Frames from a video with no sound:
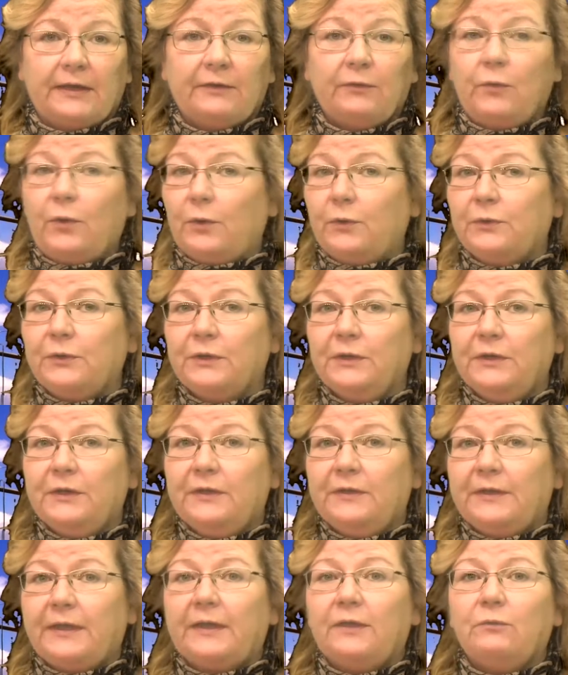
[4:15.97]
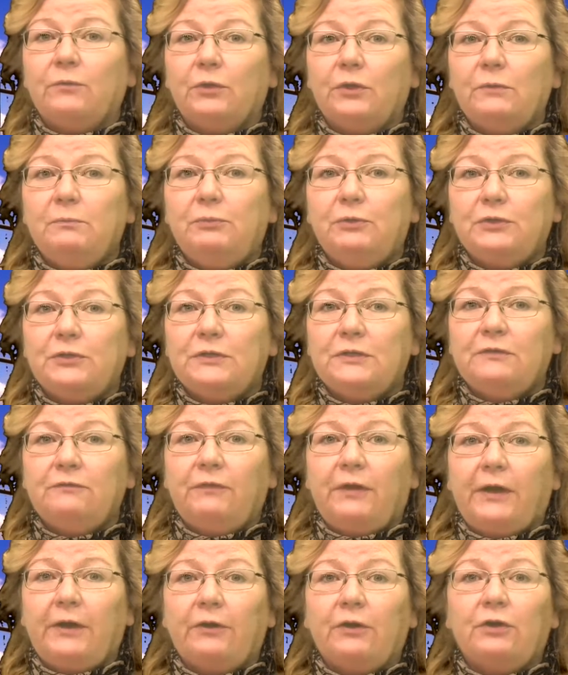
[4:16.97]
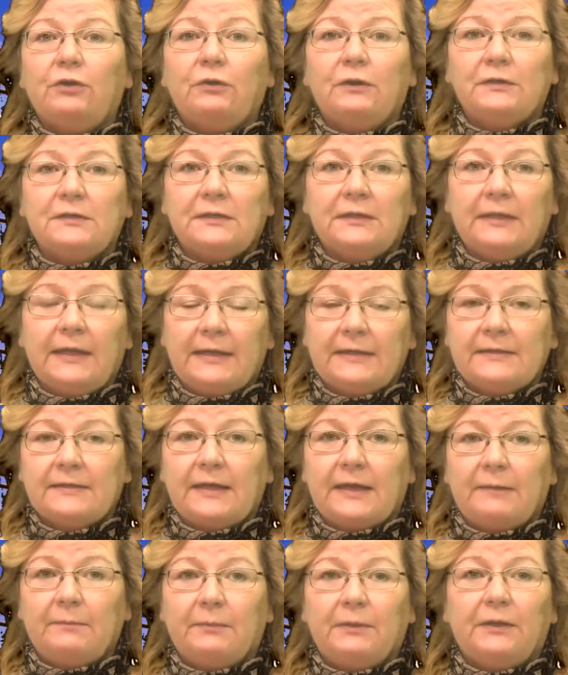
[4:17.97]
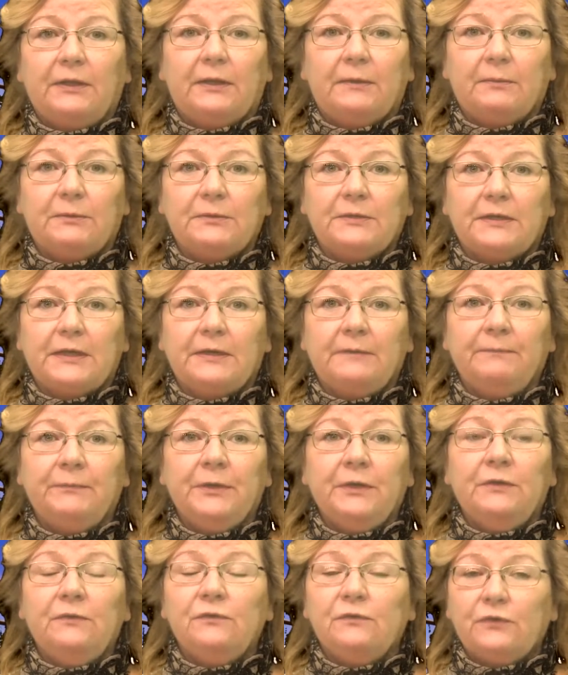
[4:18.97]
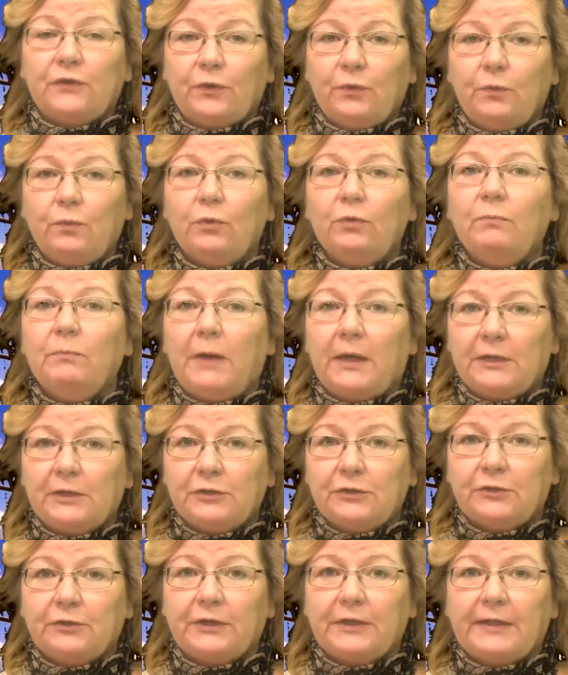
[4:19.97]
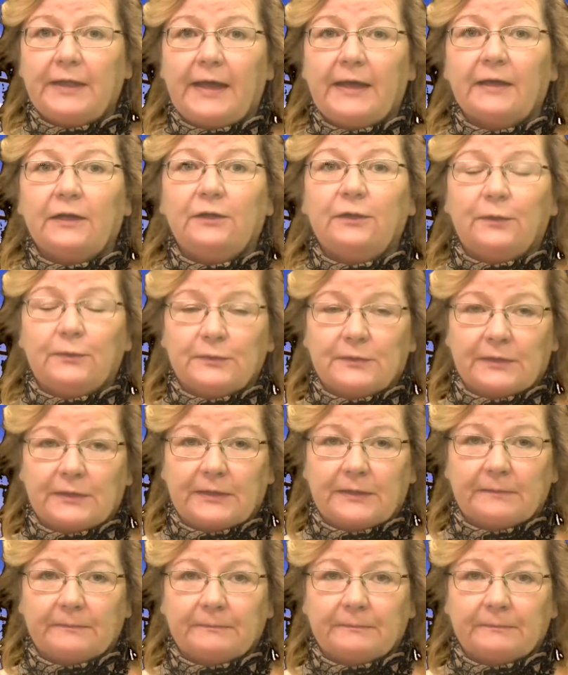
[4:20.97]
Quote, "That can really push this fire across the landscape," Clabo said, "so we're monitoring that closely."